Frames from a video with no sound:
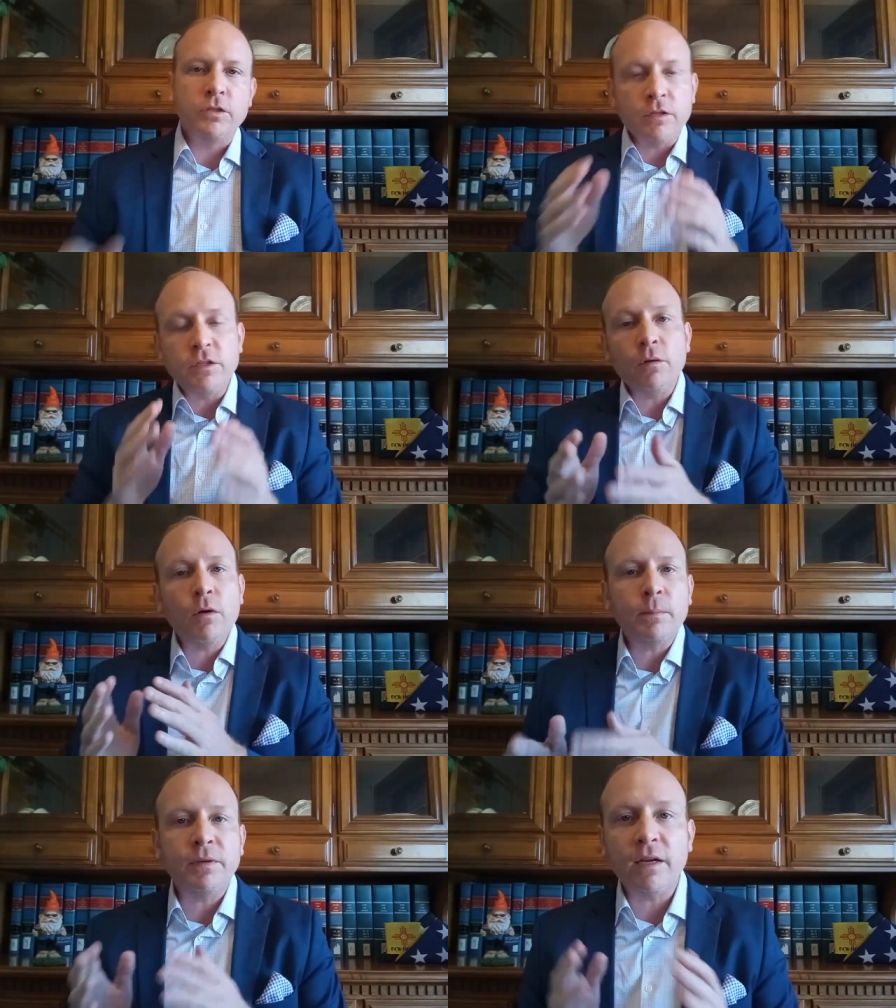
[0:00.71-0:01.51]
Should you
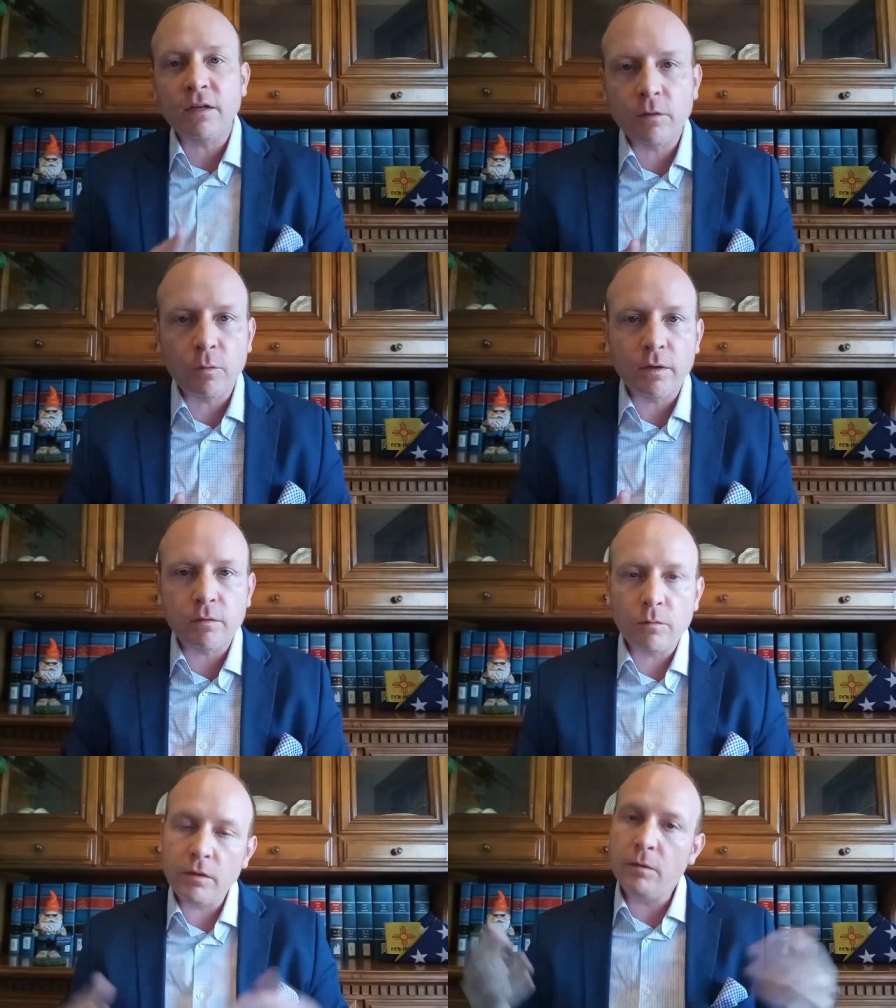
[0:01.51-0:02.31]
update your
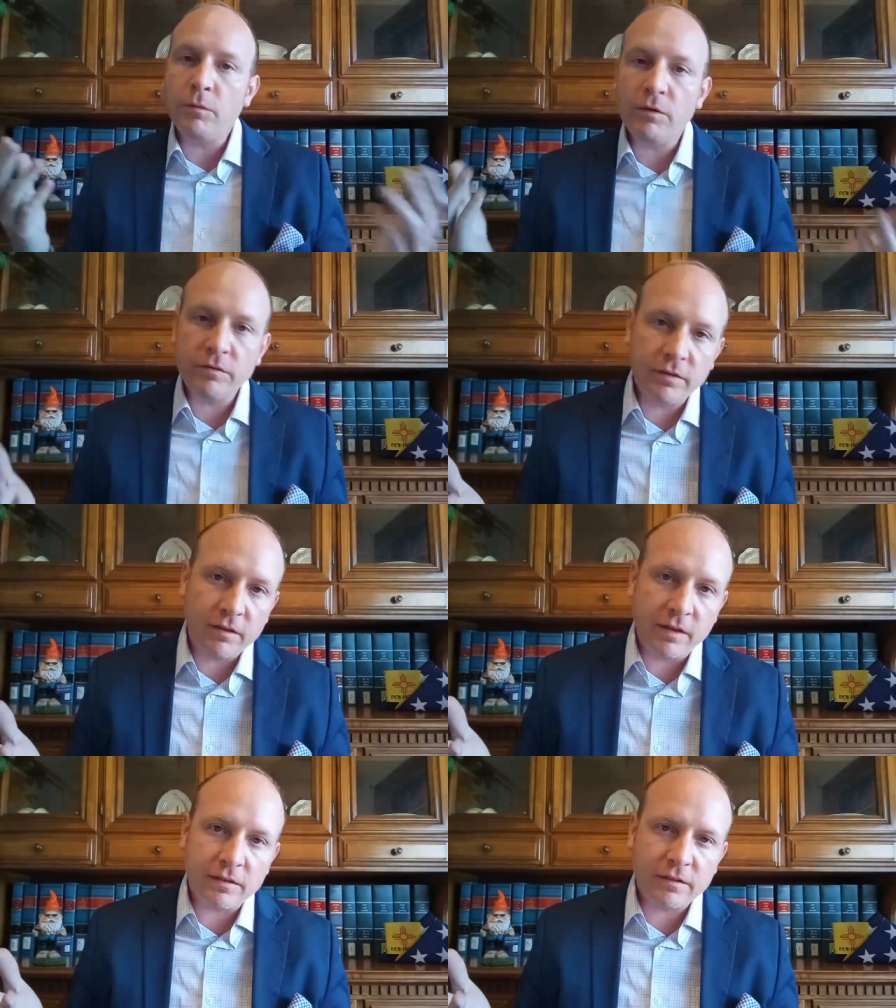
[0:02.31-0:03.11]
will when you move to the
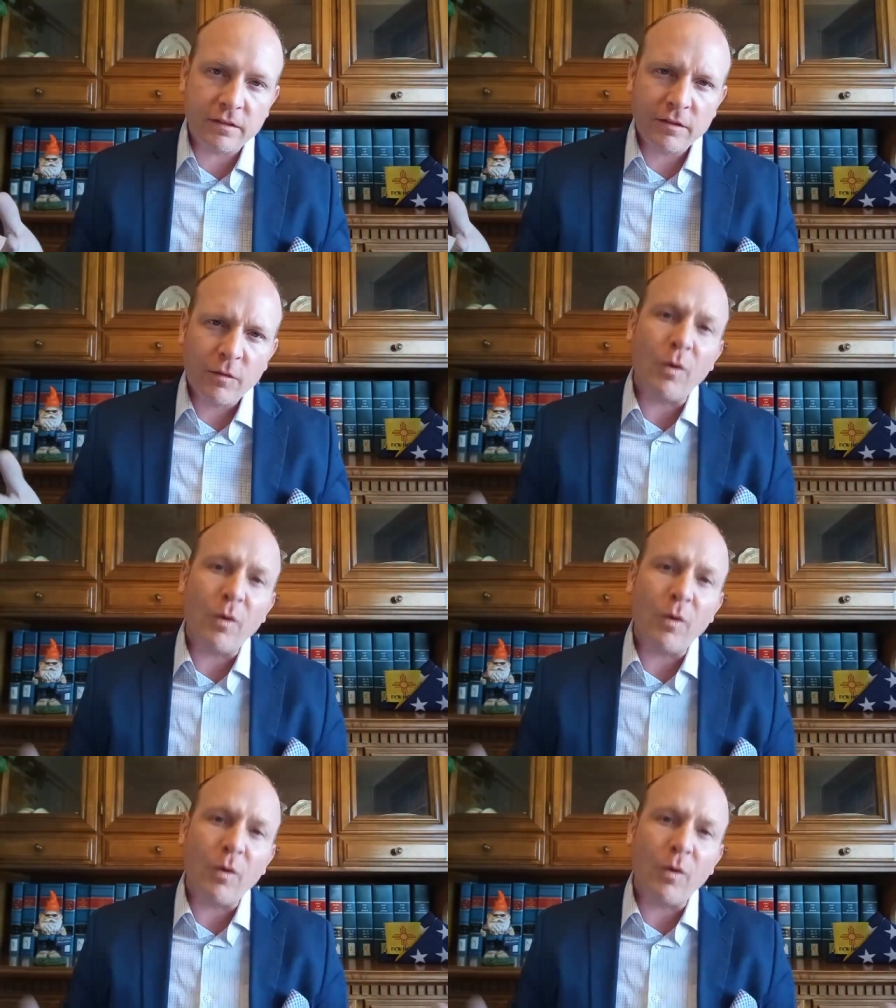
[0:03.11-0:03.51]
desert?